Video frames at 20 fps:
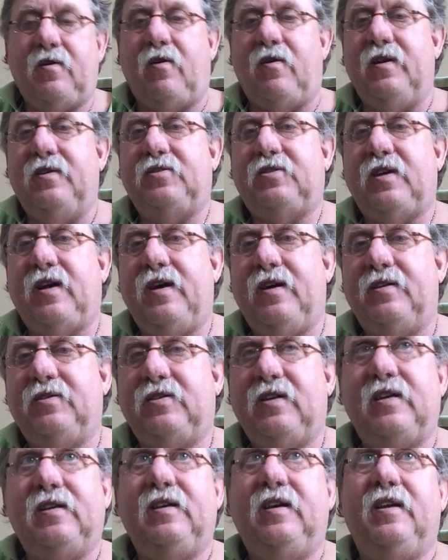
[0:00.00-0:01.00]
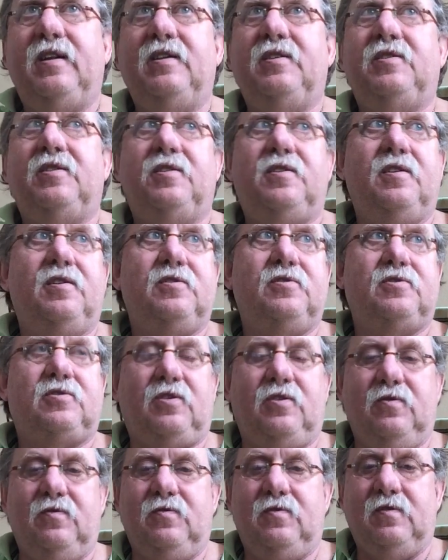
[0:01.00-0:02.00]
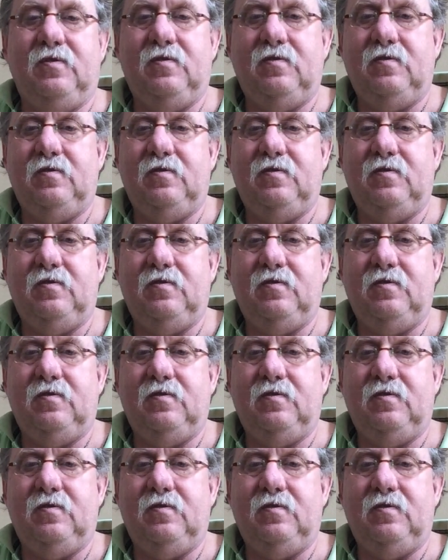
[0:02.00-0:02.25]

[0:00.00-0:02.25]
All right, so how does that get into Doug's tune?